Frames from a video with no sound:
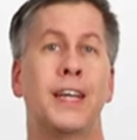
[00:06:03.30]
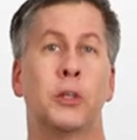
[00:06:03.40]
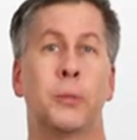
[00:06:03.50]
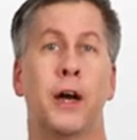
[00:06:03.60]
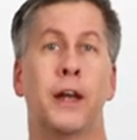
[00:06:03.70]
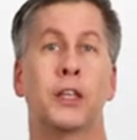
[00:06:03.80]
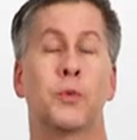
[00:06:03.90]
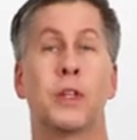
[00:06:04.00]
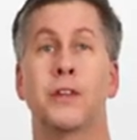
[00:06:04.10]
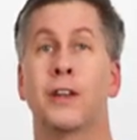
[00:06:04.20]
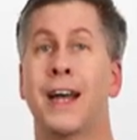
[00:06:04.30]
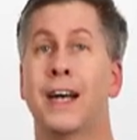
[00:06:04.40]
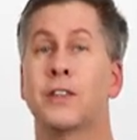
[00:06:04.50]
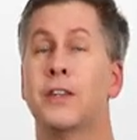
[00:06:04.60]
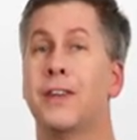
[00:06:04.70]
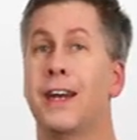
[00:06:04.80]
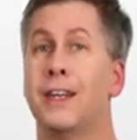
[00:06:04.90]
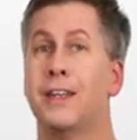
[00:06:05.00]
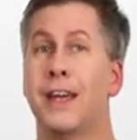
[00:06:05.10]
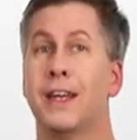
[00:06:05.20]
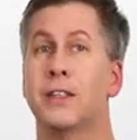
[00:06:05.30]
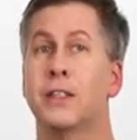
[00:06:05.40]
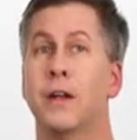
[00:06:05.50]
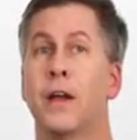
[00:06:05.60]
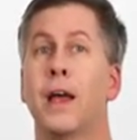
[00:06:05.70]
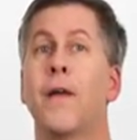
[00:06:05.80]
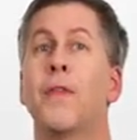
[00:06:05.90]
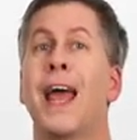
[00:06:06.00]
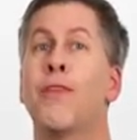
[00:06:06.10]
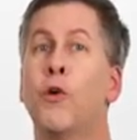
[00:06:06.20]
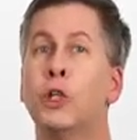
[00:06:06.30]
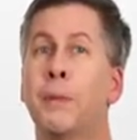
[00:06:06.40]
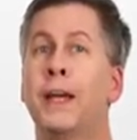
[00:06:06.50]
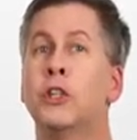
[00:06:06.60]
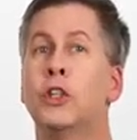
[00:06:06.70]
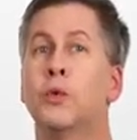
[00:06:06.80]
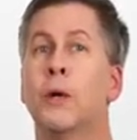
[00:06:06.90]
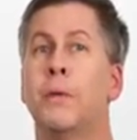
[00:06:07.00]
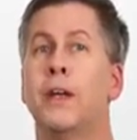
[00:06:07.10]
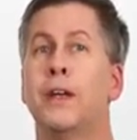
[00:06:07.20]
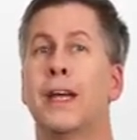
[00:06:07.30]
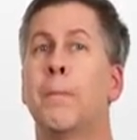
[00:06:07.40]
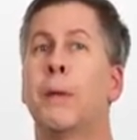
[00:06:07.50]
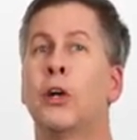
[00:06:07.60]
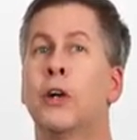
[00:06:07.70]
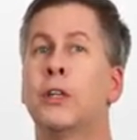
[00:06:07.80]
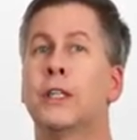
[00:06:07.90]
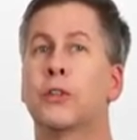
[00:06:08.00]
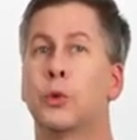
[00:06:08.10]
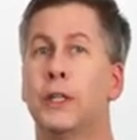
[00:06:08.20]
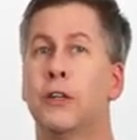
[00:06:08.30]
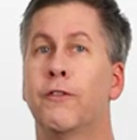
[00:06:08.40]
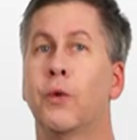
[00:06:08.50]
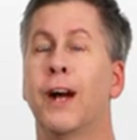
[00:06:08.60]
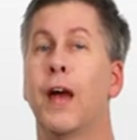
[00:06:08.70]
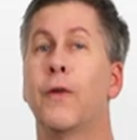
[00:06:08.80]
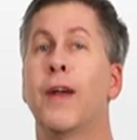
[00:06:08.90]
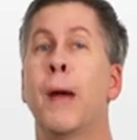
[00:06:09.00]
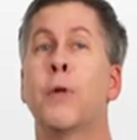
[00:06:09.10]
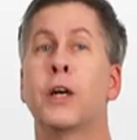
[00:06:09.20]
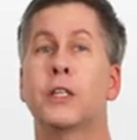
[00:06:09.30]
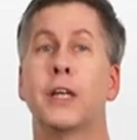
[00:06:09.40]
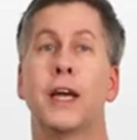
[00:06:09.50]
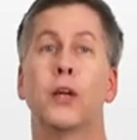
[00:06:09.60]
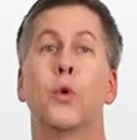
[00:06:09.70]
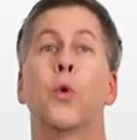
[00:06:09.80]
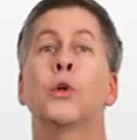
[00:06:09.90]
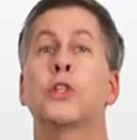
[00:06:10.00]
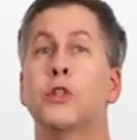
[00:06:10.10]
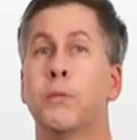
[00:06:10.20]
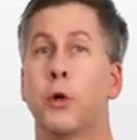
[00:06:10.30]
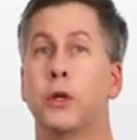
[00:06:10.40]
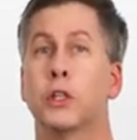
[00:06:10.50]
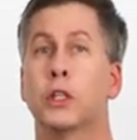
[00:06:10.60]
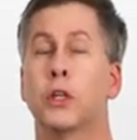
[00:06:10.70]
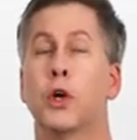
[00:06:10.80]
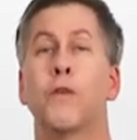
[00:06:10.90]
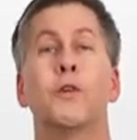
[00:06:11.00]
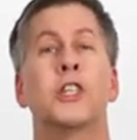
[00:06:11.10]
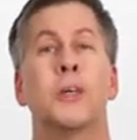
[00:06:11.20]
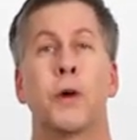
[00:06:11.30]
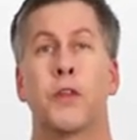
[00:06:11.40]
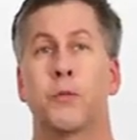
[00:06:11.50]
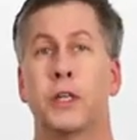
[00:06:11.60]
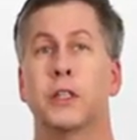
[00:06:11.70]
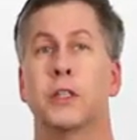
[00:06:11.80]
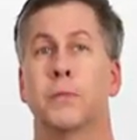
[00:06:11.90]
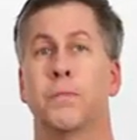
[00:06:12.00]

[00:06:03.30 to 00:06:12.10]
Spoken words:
antibiotics within the last 90 days, and those patients who are being empirically treated for either MRSA or Pseudomonas for some other reason.